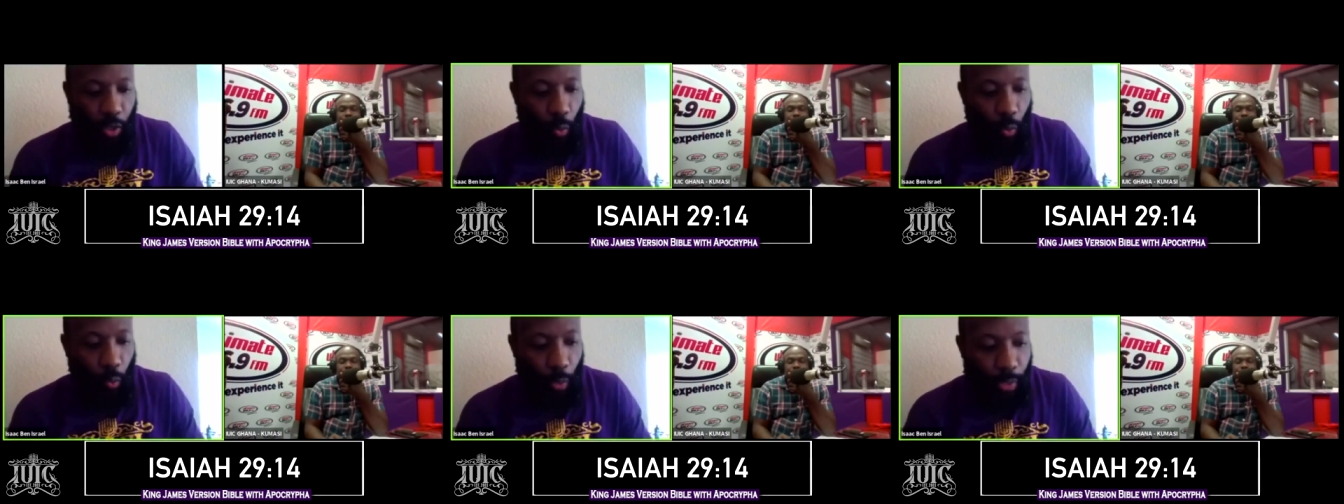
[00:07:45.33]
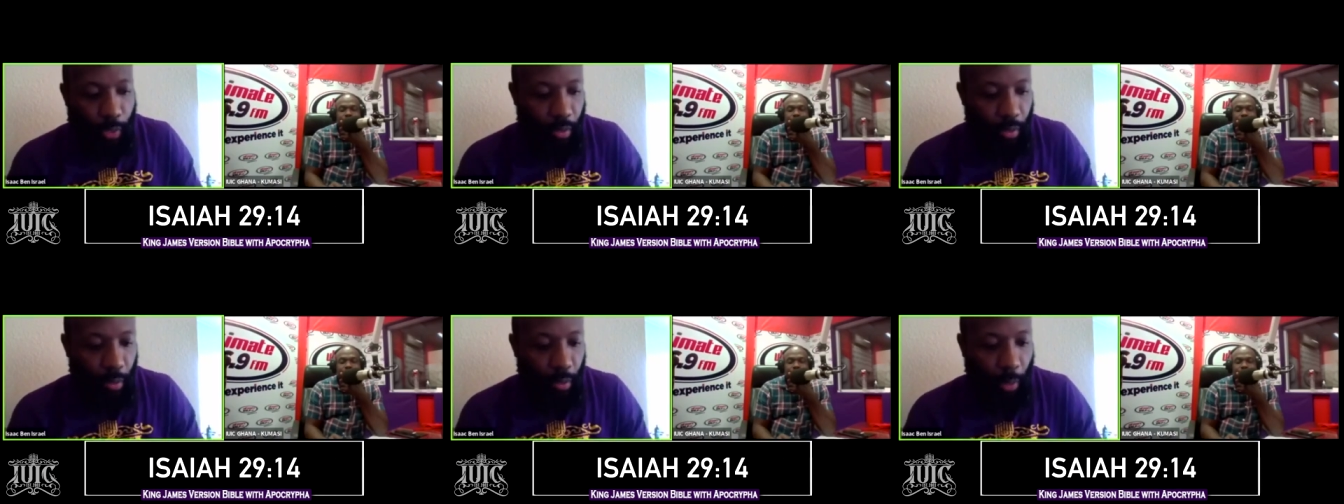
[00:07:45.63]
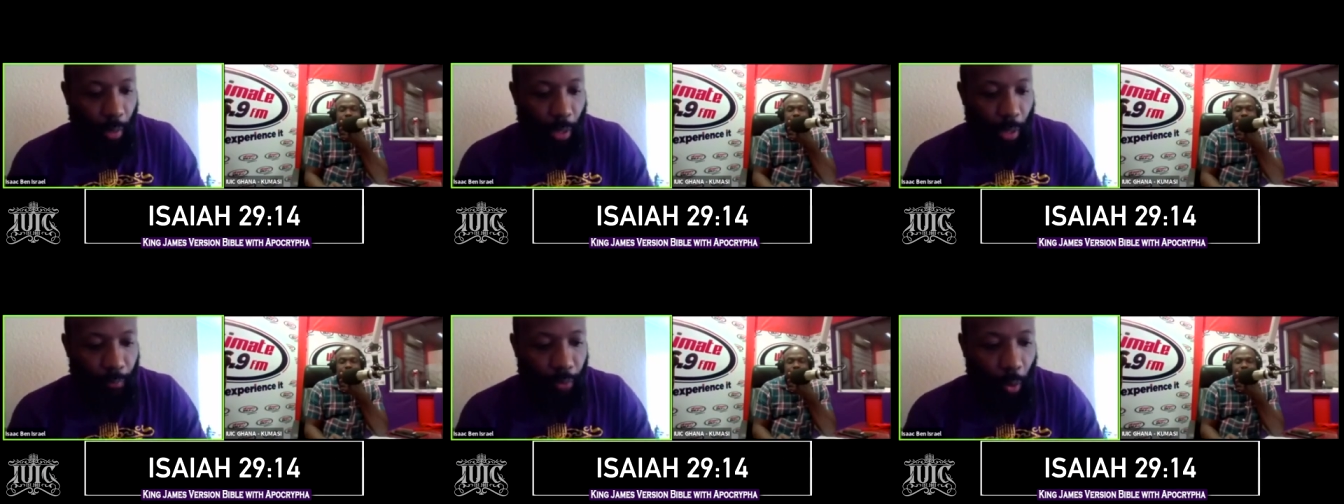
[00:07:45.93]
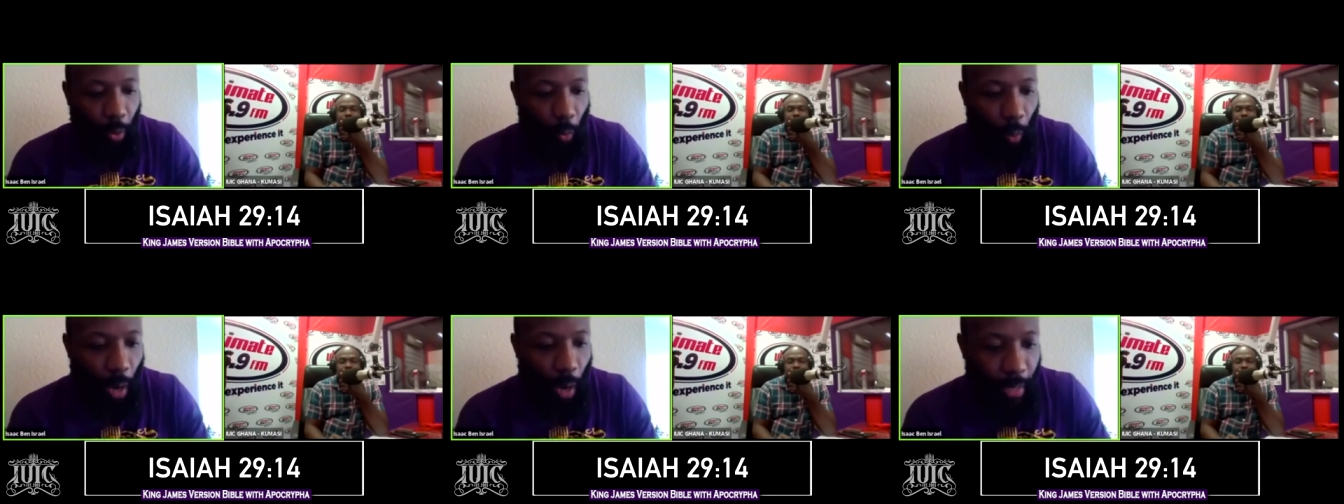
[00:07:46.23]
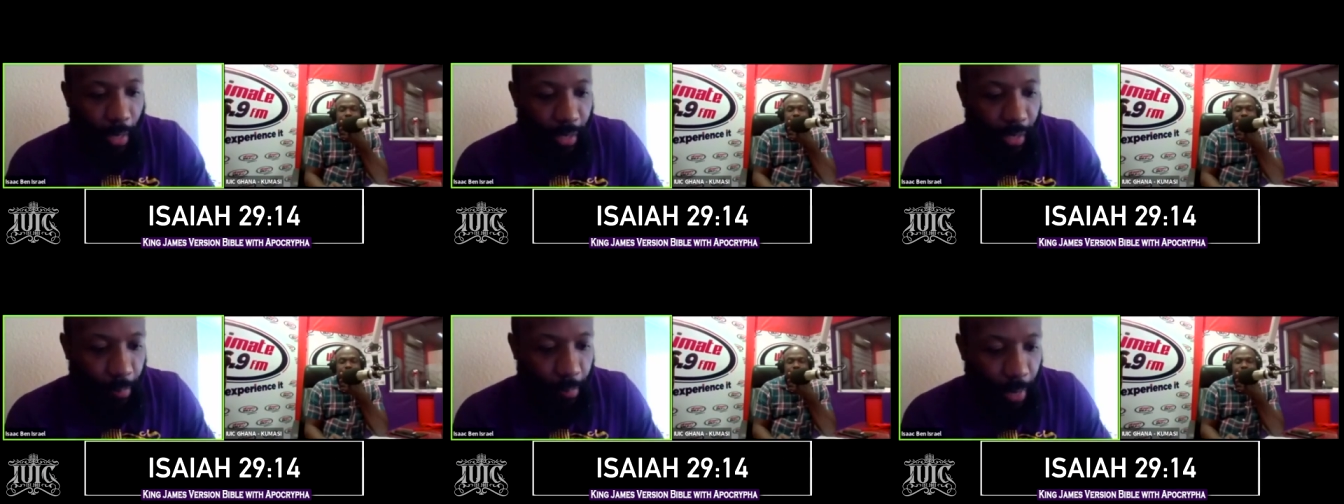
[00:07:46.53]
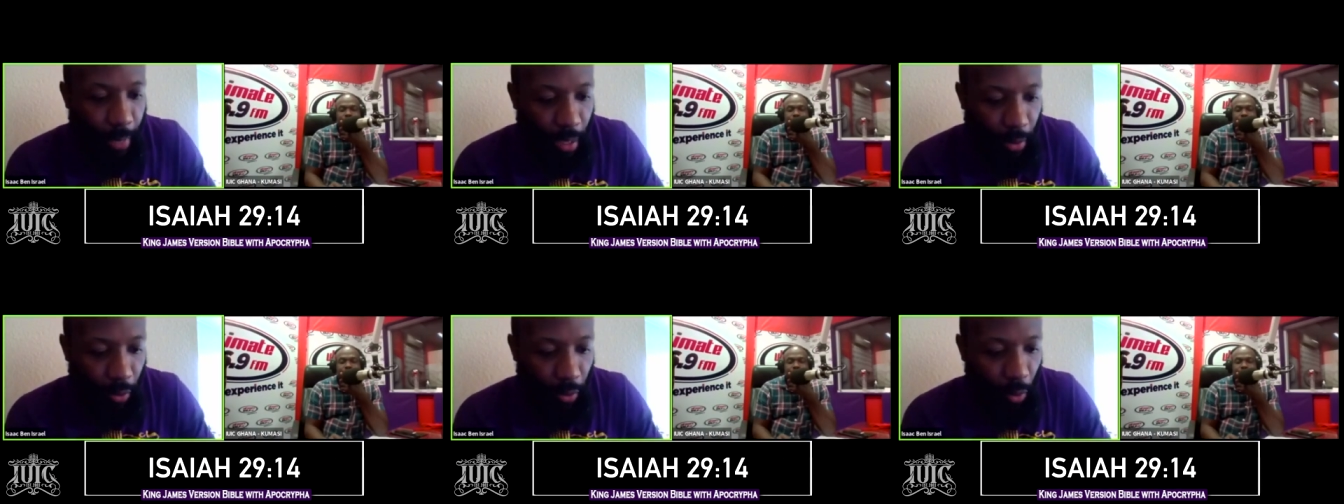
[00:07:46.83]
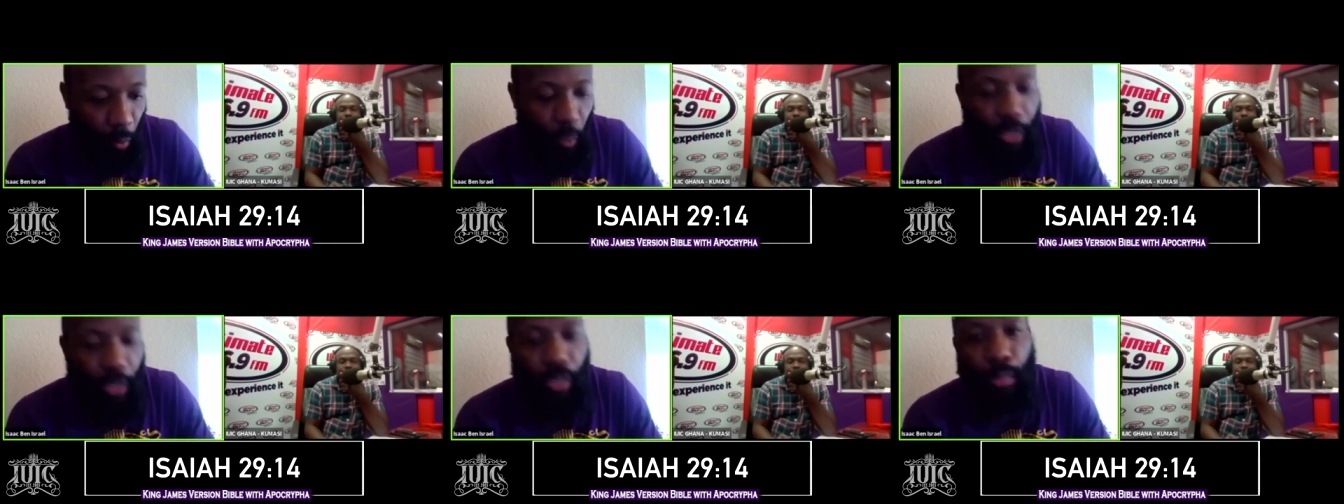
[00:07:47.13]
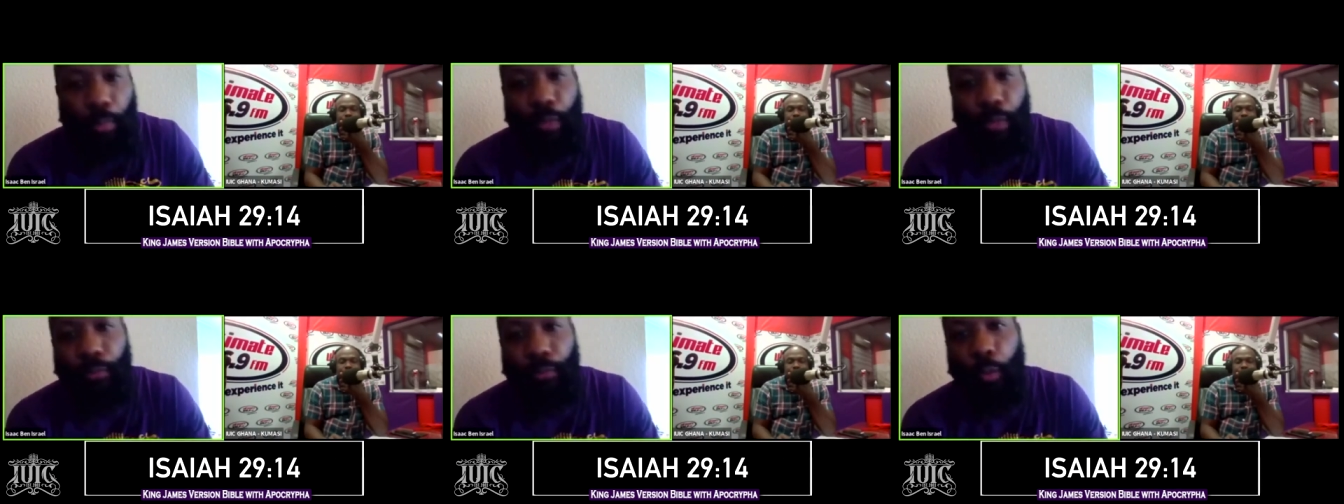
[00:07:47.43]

wisdom of the wise men? The wisdom of the